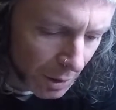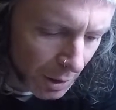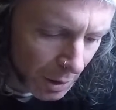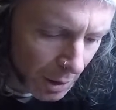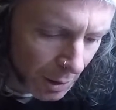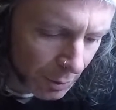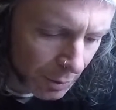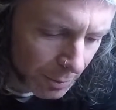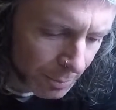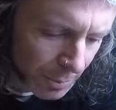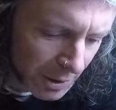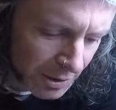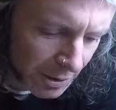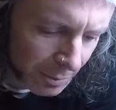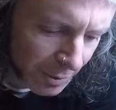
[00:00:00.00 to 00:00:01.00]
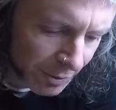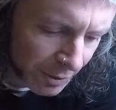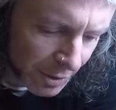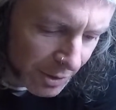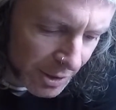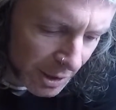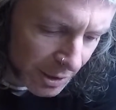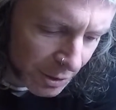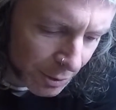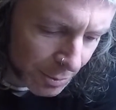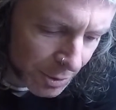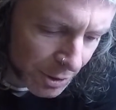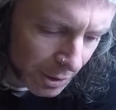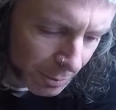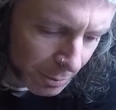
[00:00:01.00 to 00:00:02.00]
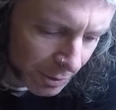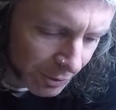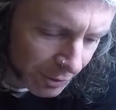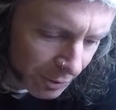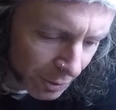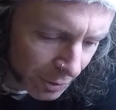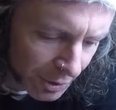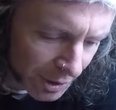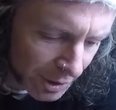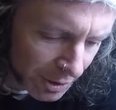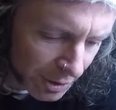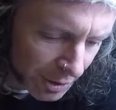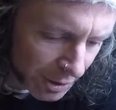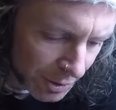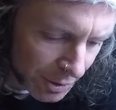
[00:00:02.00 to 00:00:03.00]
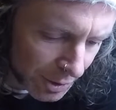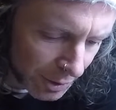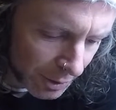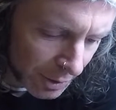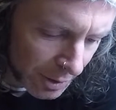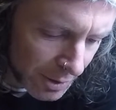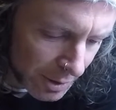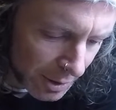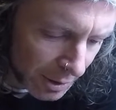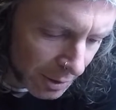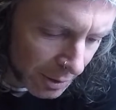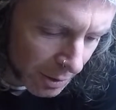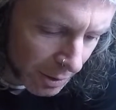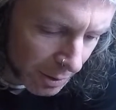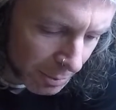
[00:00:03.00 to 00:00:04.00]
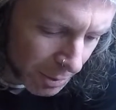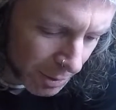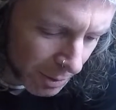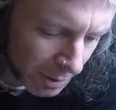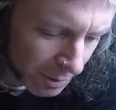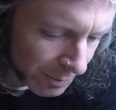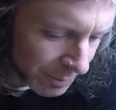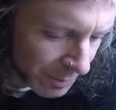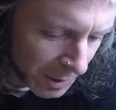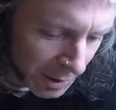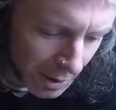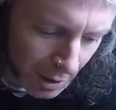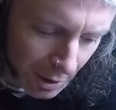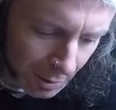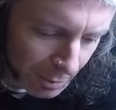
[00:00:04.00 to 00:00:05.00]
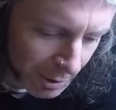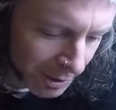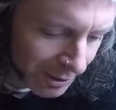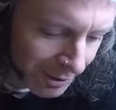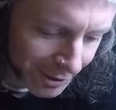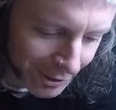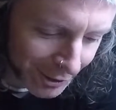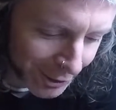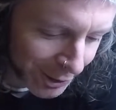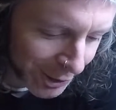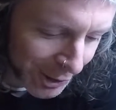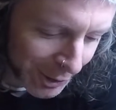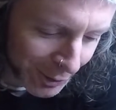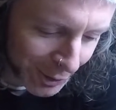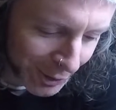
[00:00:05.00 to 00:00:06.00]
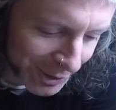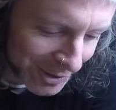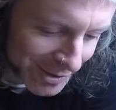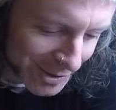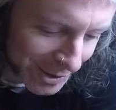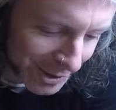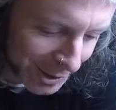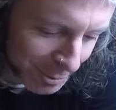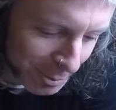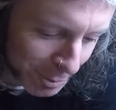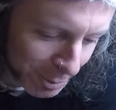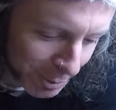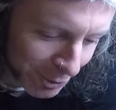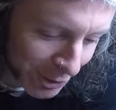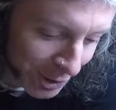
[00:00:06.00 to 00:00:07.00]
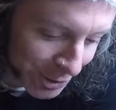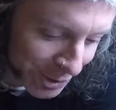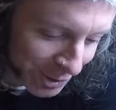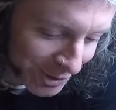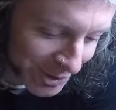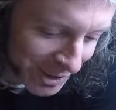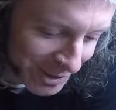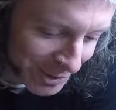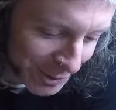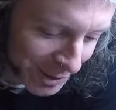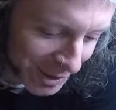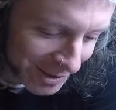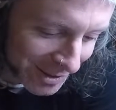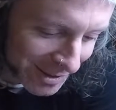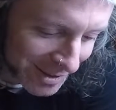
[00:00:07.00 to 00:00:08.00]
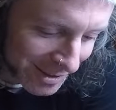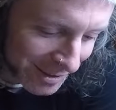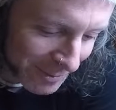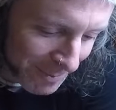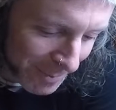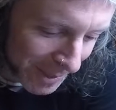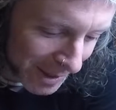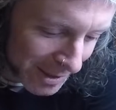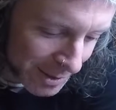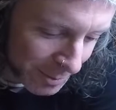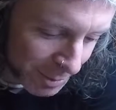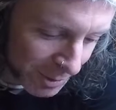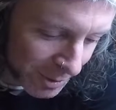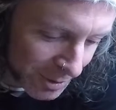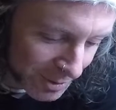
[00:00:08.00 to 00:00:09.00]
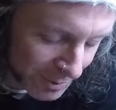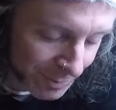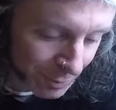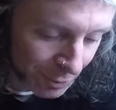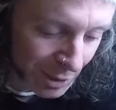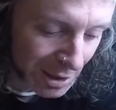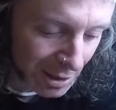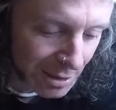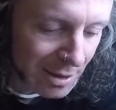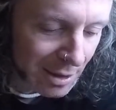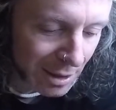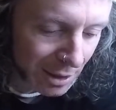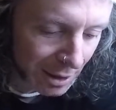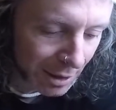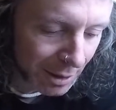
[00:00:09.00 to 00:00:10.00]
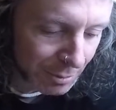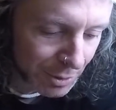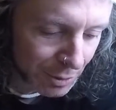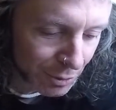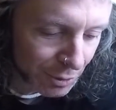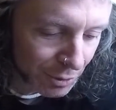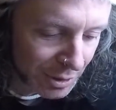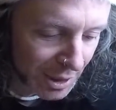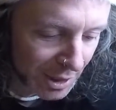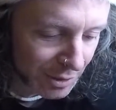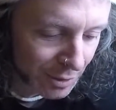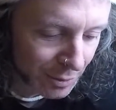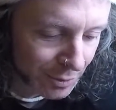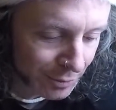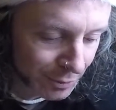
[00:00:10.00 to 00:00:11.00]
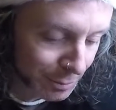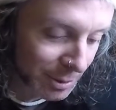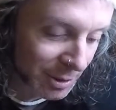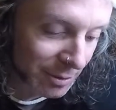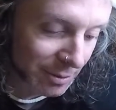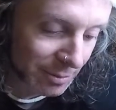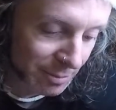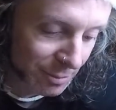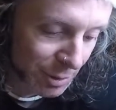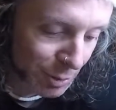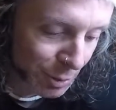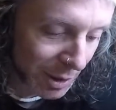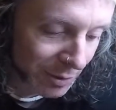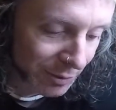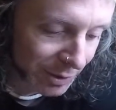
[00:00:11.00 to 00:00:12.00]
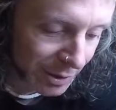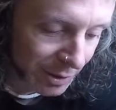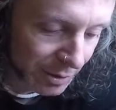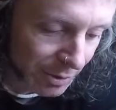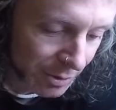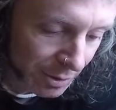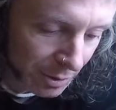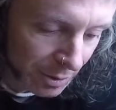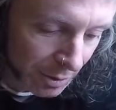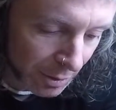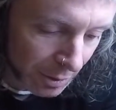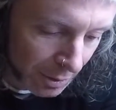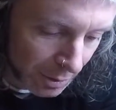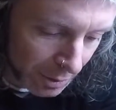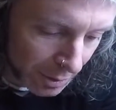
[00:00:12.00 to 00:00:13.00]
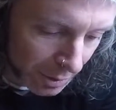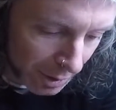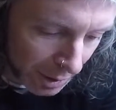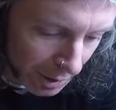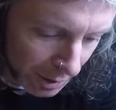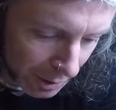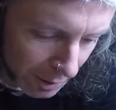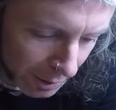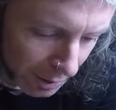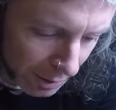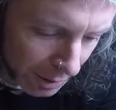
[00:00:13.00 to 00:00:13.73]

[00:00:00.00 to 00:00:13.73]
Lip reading: I would have picked up my first tattoo machine about 14 years ago, I'd say. But I mean, I don't know how long I'd say I'm a professional tattoo artist. I suppose realistically I'm doing good tattoos for about 12 years. And